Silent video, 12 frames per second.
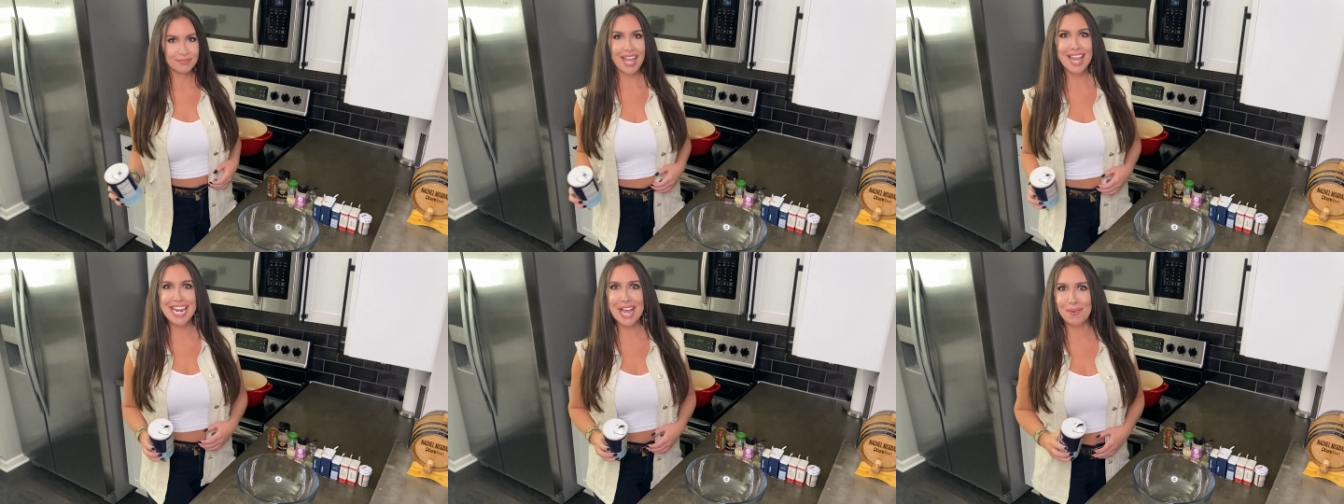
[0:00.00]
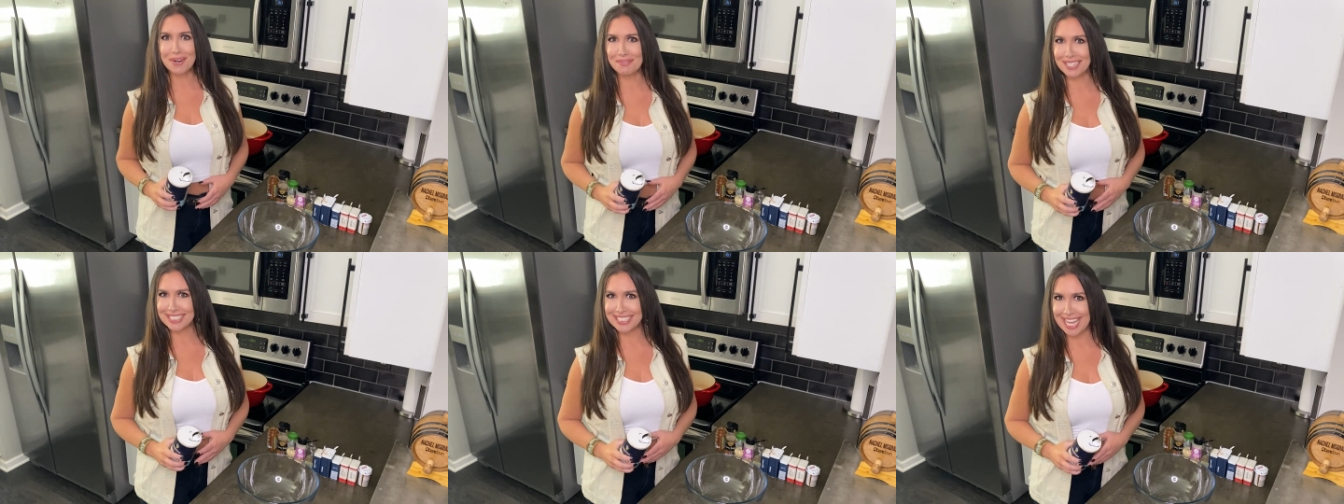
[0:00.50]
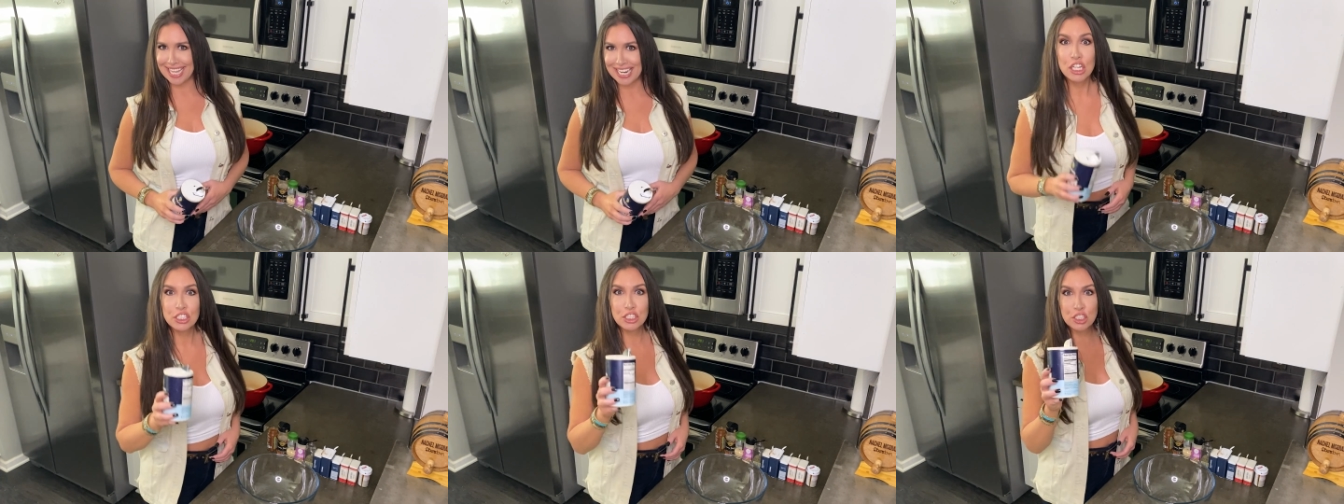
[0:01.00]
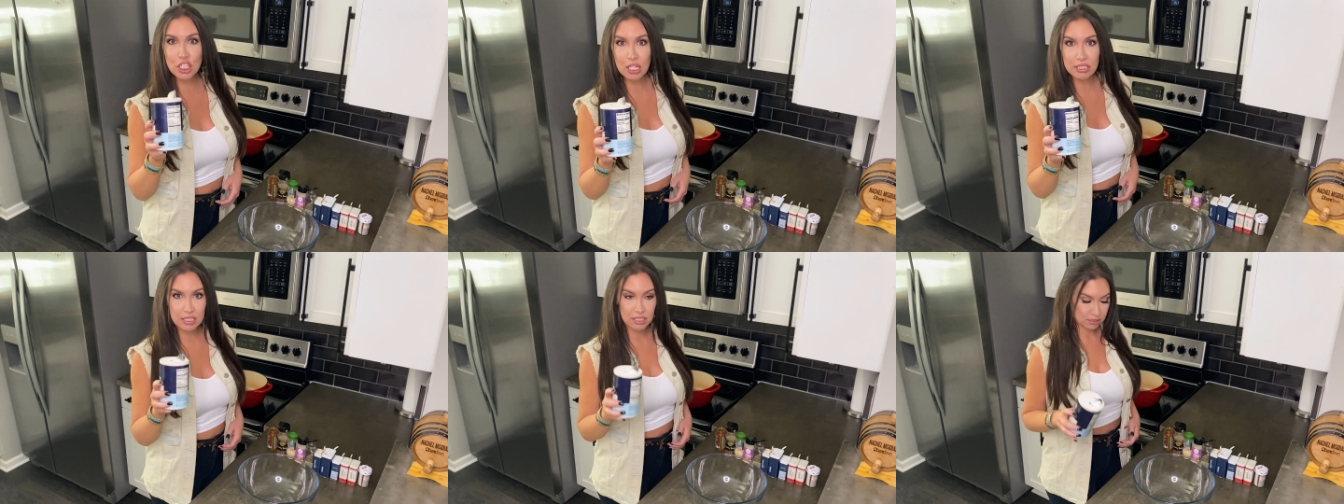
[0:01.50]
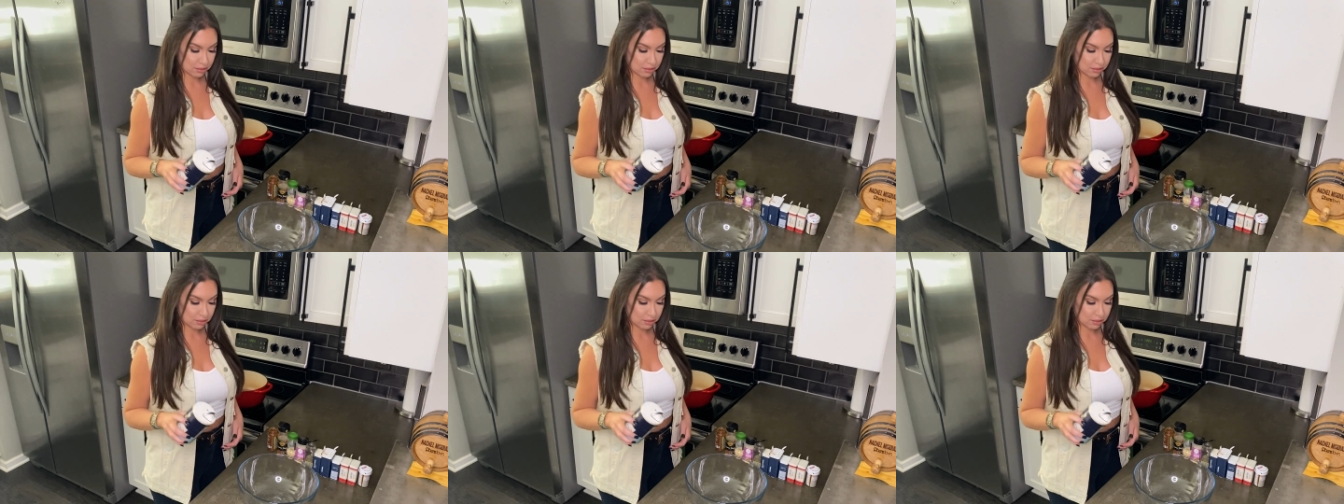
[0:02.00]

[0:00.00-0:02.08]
And no one wants that. Salt.